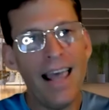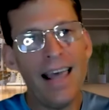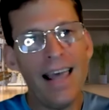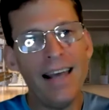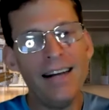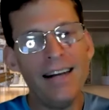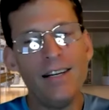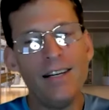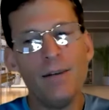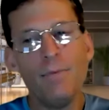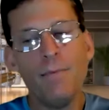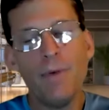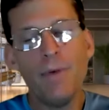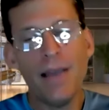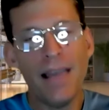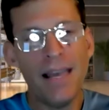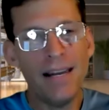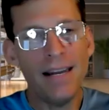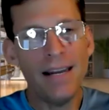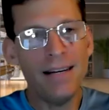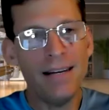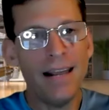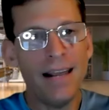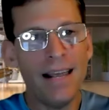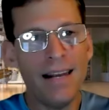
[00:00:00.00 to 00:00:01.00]
and, de
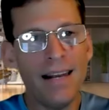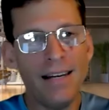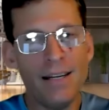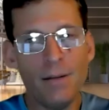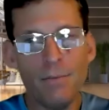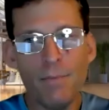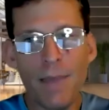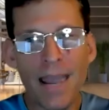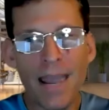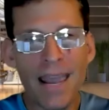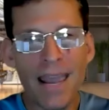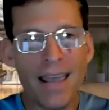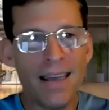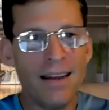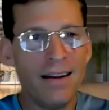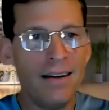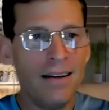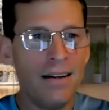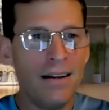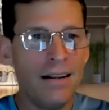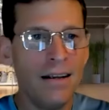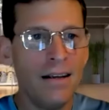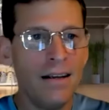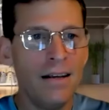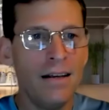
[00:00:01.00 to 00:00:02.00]
and, and
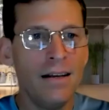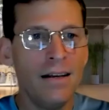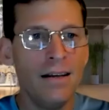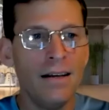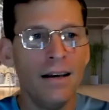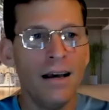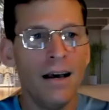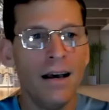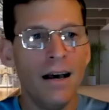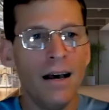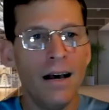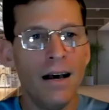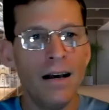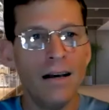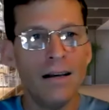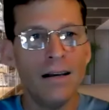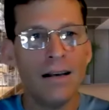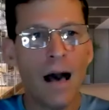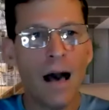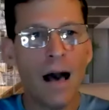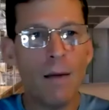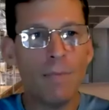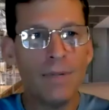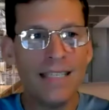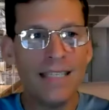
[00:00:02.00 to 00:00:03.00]
demand uh,
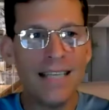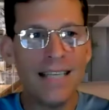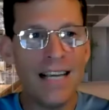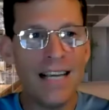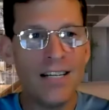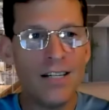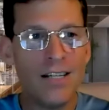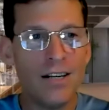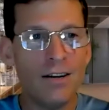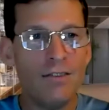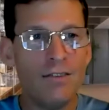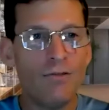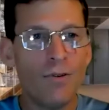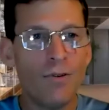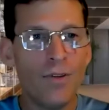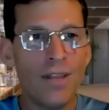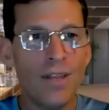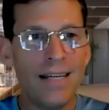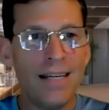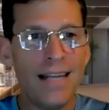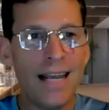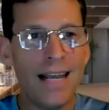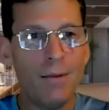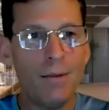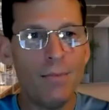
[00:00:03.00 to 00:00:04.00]
compensation for
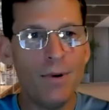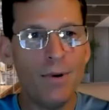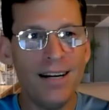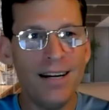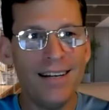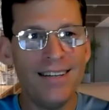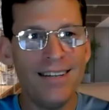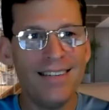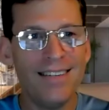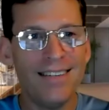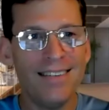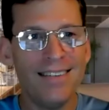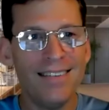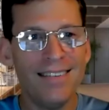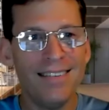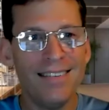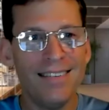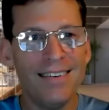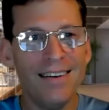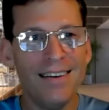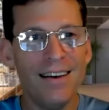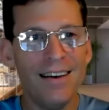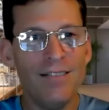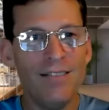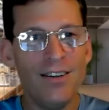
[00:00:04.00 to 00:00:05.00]
the data breach
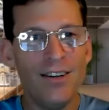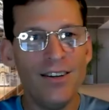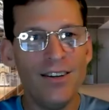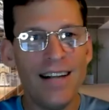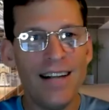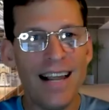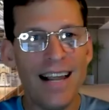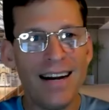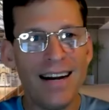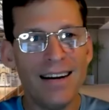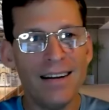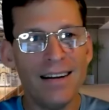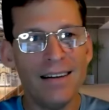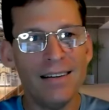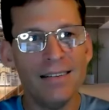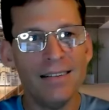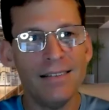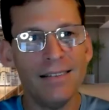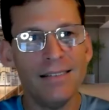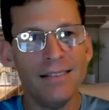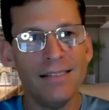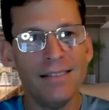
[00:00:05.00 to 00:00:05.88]
of your data